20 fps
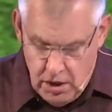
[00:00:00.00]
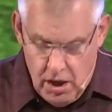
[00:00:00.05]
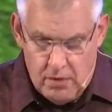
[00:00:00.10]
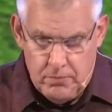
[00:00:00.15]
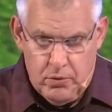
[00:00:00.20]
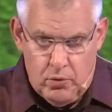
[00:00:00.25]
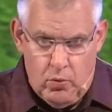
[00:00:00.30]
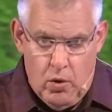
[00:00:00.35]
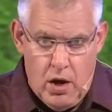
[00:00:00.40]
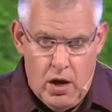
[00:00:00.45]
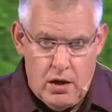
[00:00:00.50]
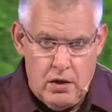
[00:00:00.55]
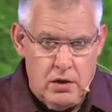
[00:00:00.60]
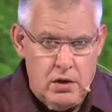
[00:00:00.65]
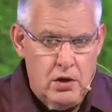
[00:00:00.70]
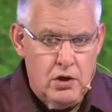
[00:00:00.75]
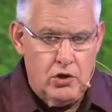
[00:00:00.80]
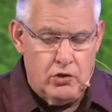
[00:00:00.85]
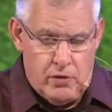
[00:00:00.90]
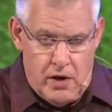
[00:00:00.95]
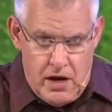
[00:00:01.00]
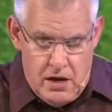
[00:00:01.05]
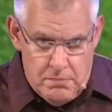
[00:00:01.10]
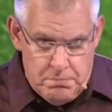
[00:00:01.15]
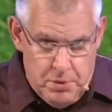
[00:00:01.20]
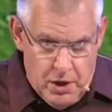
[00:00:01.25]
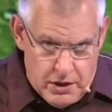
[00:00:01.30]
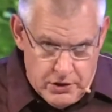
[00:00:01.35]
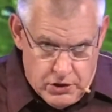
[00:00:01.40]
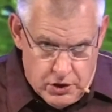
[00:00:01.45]
Number one, create a
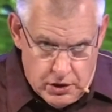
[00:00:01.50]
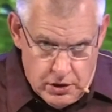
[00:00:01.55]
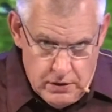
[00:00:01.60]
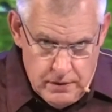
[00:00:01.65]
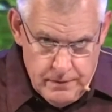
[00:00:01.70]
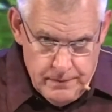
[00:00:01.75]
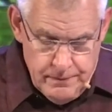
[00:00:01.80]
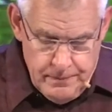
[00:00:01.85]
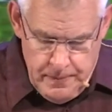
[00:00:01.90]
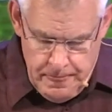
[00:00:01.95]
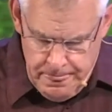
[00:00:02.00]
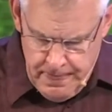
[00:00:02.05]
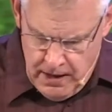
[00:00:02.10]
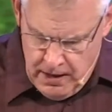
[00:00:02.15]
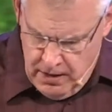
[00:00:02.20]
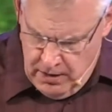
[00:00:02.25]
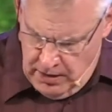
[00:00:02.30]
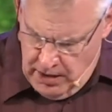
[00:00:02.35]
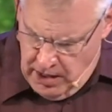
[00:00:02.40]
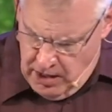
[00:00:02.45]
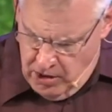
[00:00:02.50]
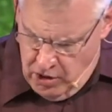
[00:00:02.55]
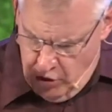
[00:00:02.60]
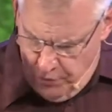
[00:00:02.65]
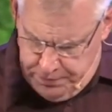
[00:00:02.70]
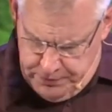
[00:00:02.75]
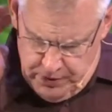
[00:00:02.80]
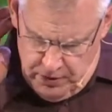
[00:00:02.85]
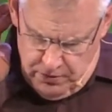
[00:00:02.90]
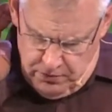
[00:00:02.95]
budget. Now, I
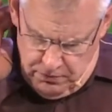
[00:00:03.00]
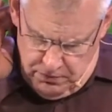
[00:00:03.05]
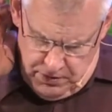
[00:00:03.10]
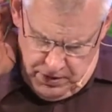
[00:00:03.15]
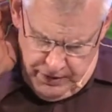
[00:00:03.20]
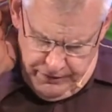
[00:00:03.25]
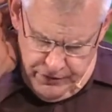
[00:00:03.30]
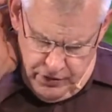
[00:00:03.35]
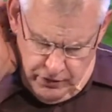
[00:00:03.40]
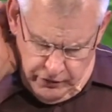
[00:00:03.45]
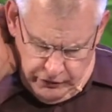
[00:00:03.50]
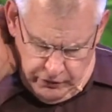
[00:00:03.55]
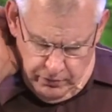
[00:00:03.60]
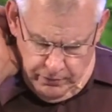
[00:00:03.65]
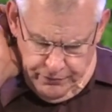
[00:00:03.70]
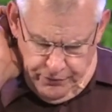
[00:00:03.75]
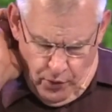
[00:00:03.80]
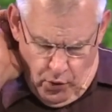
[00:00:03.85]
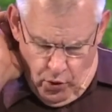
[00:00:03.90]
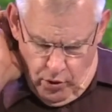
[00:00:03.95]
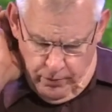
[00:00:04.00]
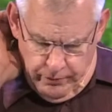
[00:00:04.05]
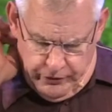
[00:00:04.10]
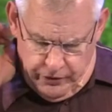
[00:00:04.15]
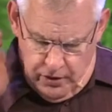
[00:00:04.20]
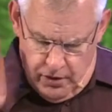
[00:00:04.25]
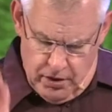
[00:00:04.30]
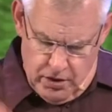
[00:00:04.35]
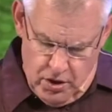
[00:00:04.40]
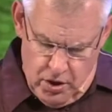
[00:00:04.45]
hope to give you some
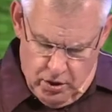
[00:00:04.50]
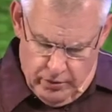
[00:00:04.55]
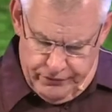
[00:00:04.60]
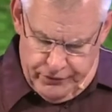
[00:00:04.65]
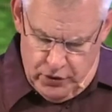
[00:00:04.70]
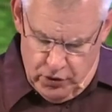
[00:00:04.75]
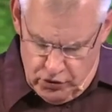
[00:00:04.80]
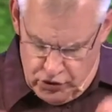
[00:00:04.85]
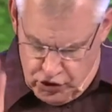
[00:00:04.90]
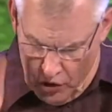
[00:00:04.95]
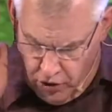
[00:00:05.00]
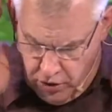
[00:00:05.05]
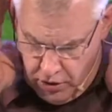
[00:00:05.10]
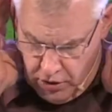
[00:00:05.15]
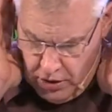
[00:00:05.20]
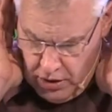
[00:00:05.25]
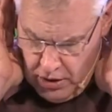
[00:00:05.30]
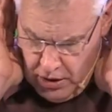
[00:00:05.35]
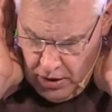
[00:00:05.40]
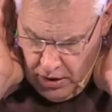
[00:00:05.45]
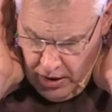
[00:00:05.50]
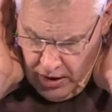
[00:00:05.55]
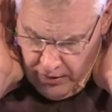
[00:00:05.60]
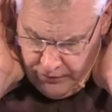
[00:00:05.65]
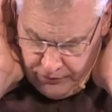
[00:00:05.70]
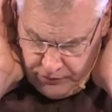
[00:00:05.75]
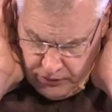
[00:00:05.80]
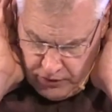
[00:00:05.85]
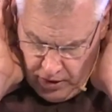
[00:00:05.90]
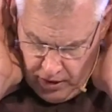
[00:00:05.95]
forms in the near future.
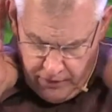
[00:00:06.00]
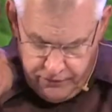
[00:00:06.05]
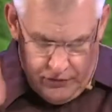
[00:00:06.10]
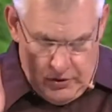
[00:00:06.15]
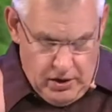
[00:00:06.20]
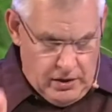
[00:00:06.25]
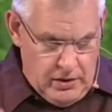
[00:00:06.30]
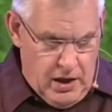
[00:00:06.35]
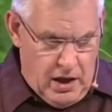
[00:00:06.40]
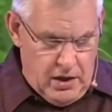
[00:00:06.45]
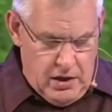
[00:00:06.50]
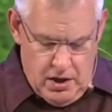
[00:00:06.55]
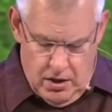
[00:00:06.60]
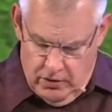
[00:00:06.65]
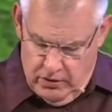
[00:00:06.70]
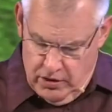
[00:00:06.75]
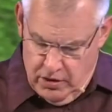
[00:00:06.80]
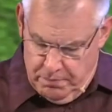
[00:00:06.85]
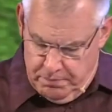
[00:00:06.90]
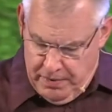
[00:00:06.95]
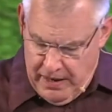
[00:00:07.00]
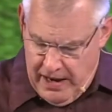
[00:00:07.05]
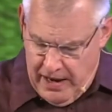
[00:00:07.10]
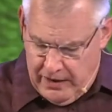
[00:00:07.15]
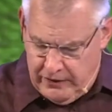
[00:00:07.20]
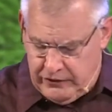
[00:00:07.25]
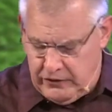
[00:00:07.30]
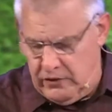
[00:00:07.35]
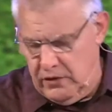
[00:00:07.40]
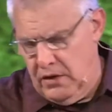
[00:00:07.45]
I've done that here in the
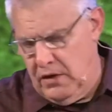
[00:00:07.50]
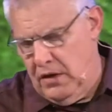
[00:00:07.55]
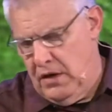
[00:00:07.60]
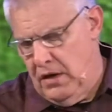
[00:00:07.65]
past.